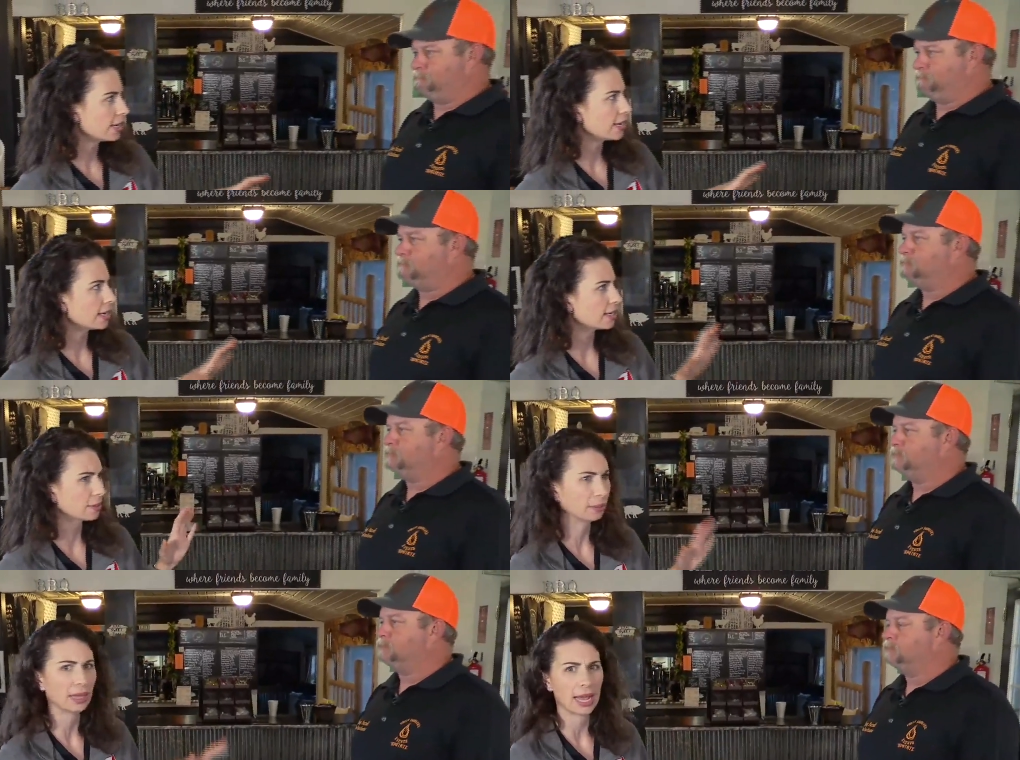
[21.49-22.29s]
Speaker 1: He
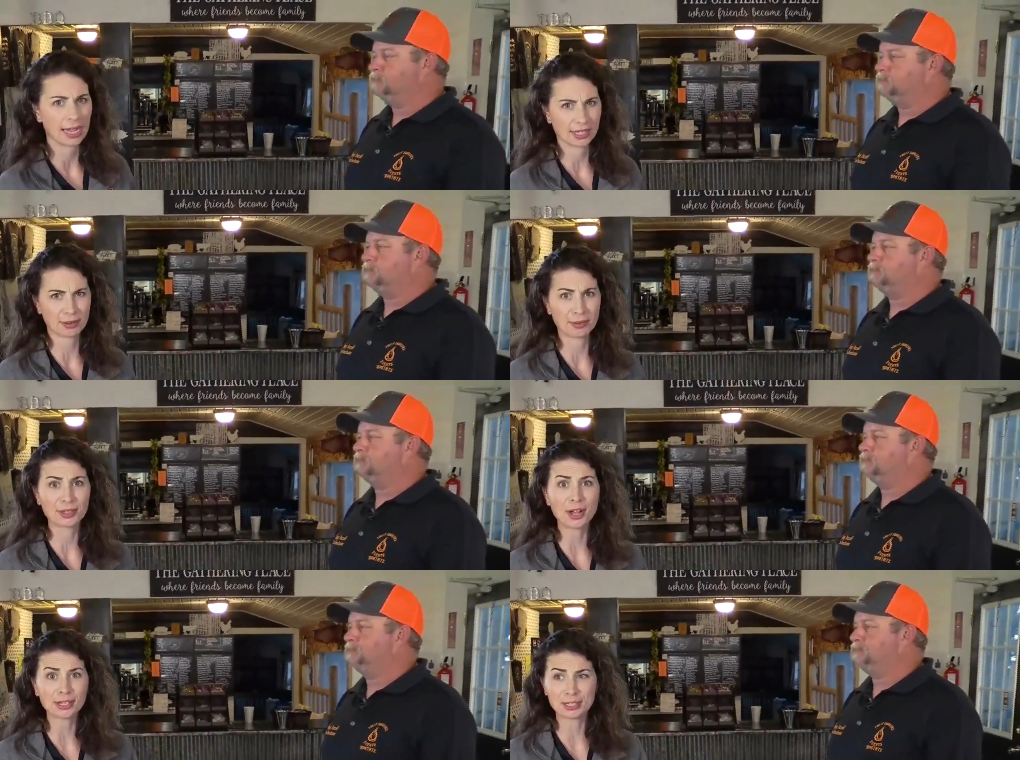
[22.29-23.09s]
is a blast. We've
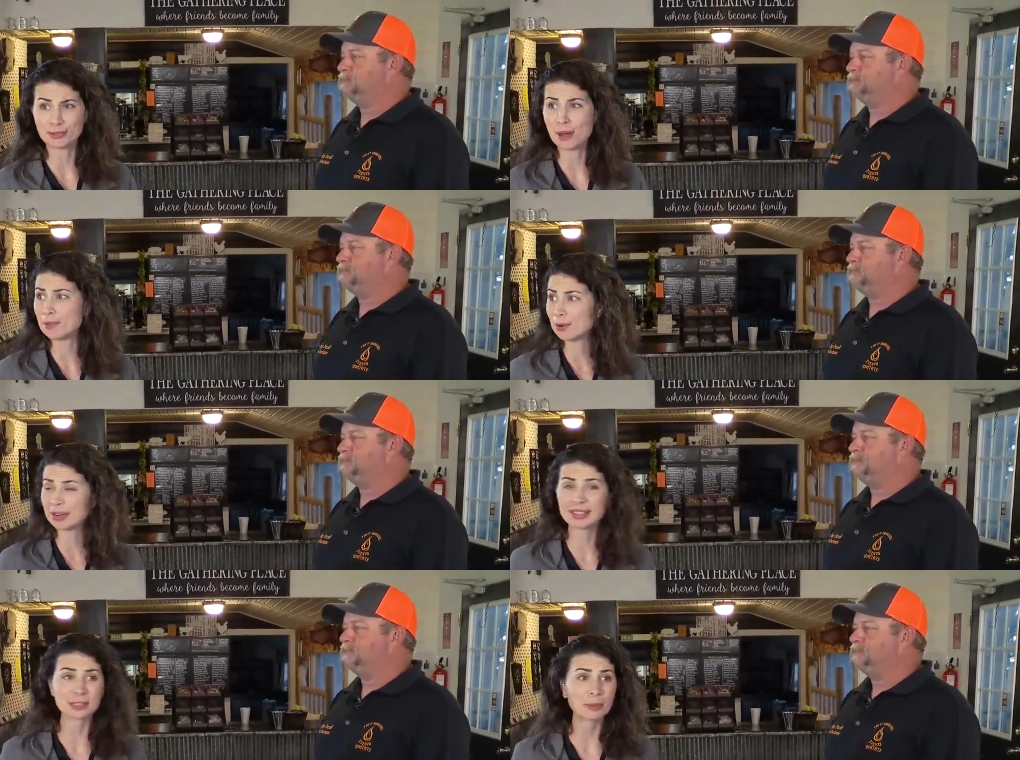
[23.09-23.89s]
been talking to him all
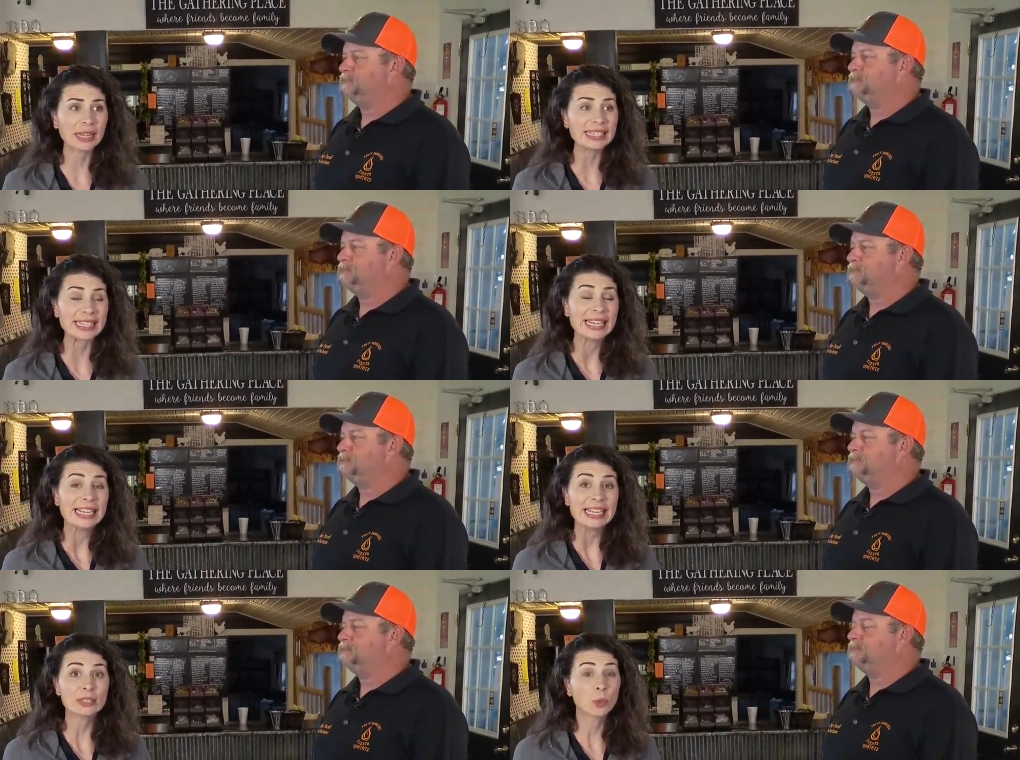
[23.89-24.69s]
morning. This place
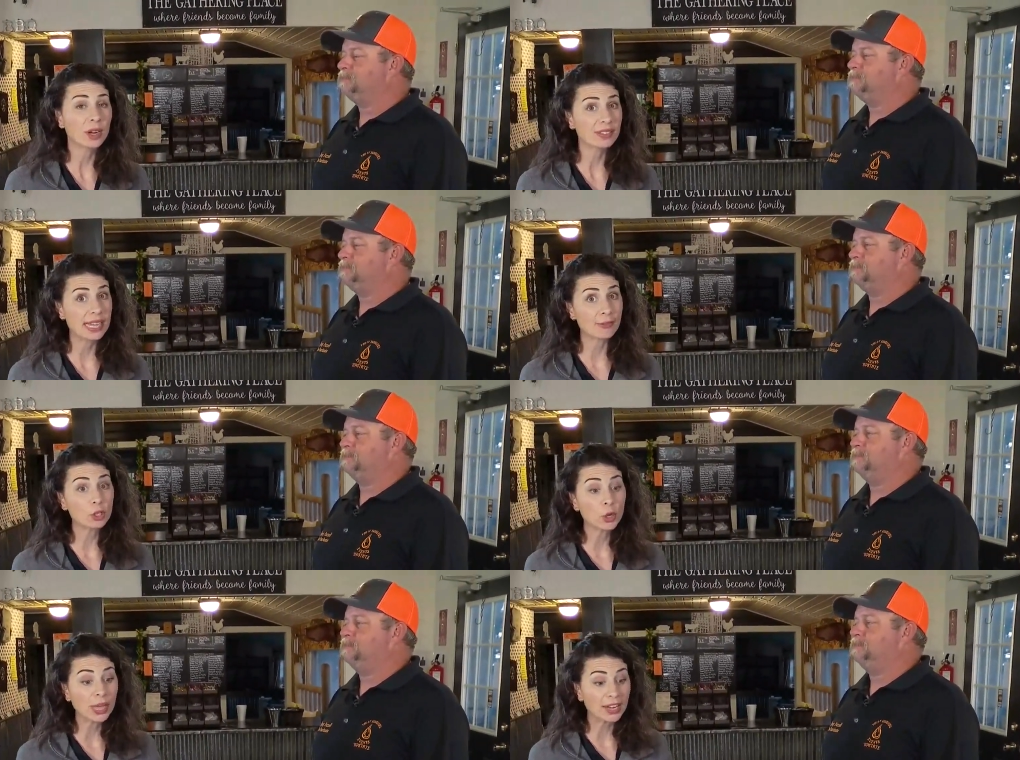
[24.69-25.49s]
is one of
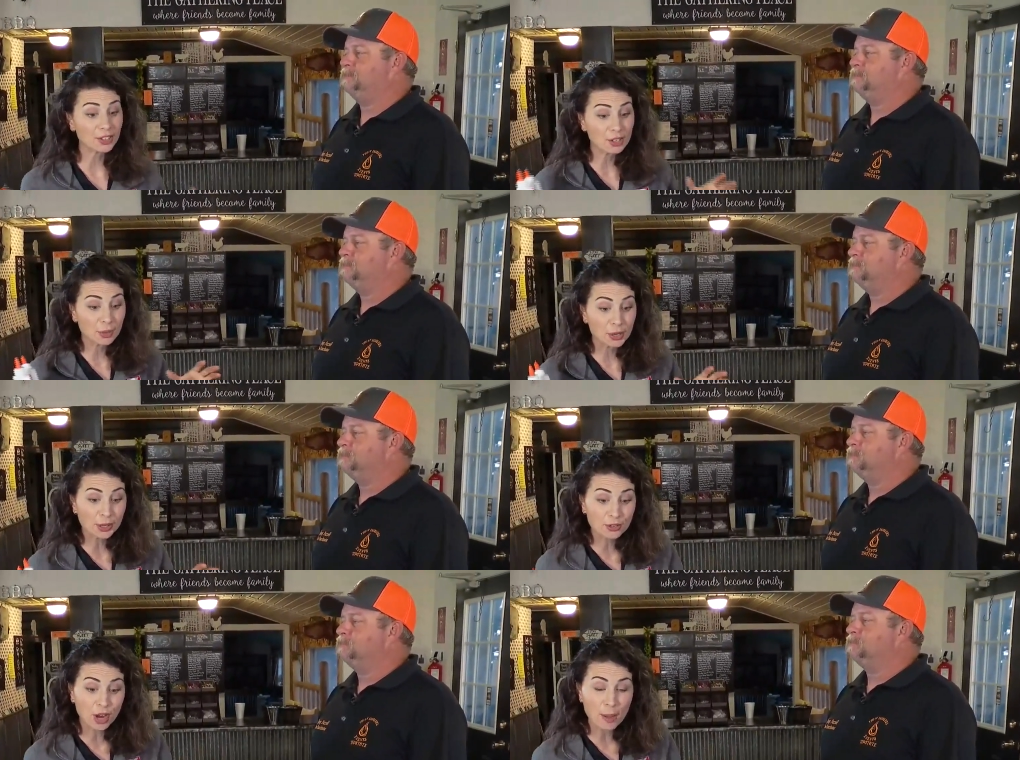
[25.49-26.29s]
several locations where
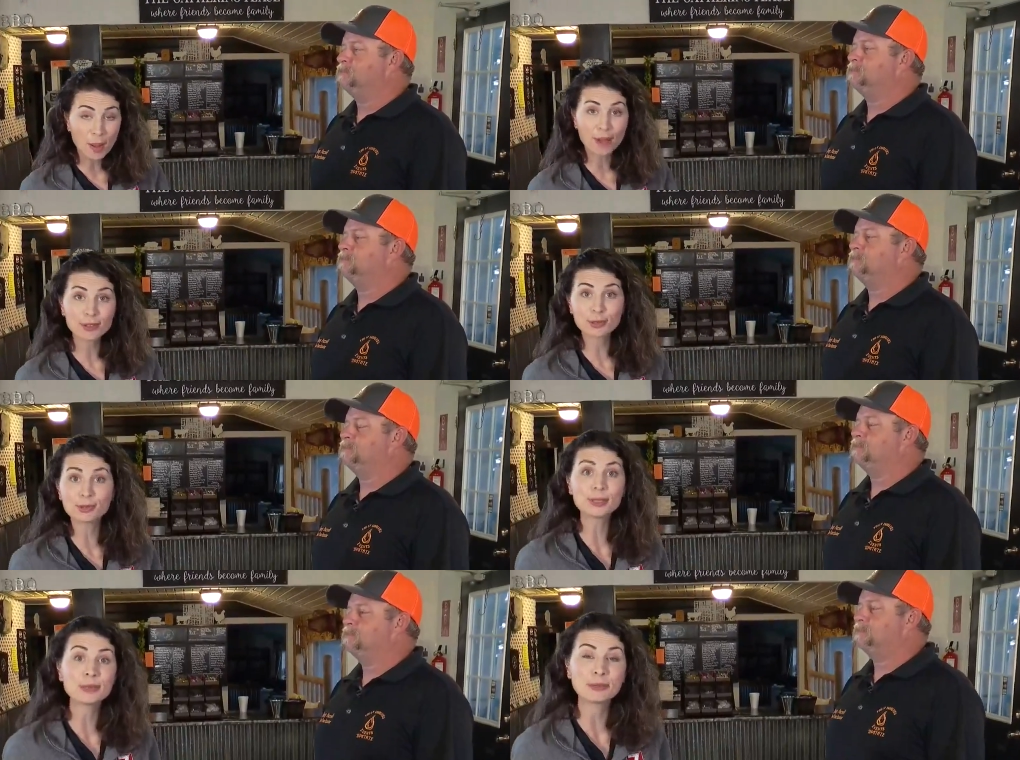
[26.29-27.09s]
you can drop off
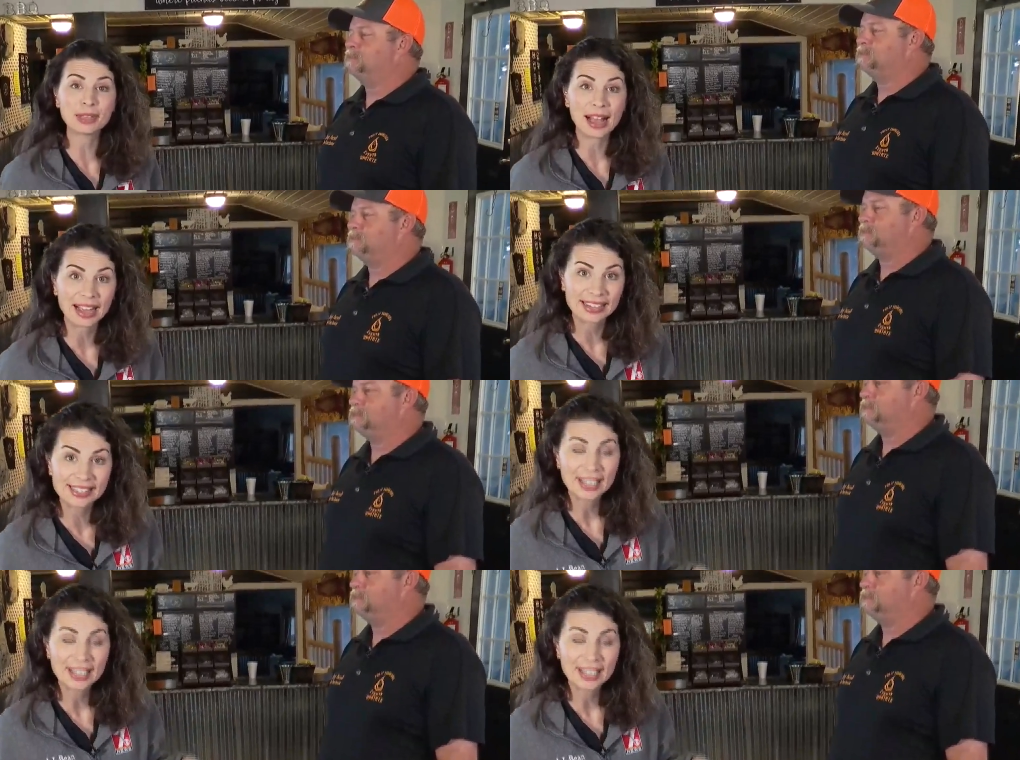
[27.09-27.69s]
school supplies.